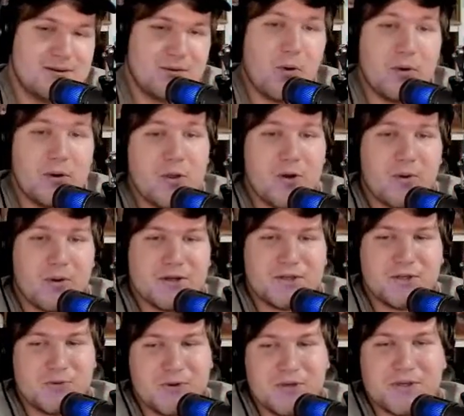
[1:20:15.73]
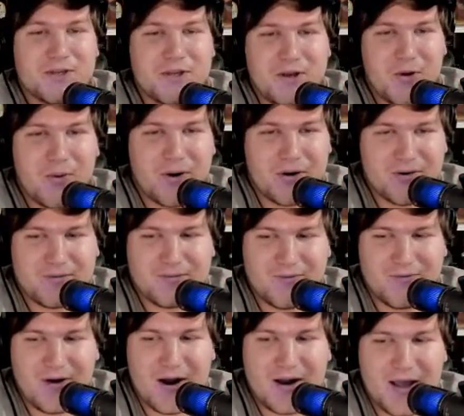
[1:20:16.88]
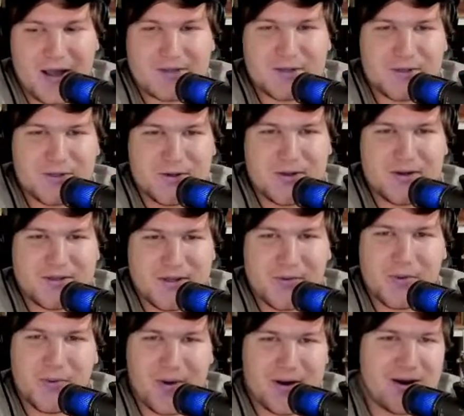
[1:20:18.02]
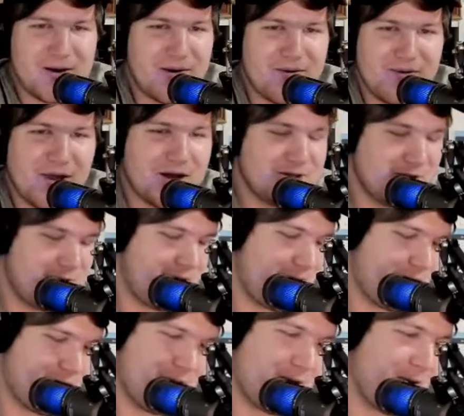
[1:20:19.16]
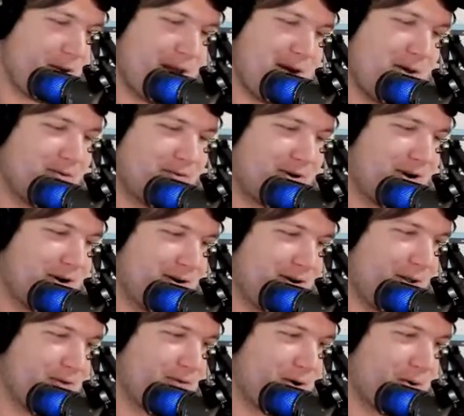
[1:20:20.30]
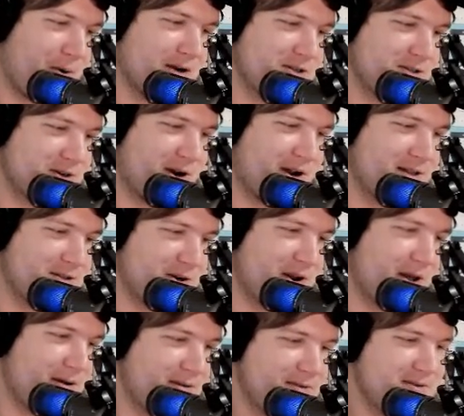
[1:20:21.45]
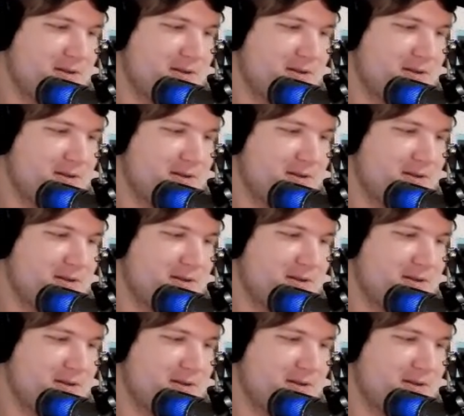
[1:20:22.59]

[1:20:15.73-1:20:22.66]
well, we knew there were issues, we just didn't know where to find answers to this. And then we read De Revelatione, and we're like, okay, all of our all of our questions are answered now.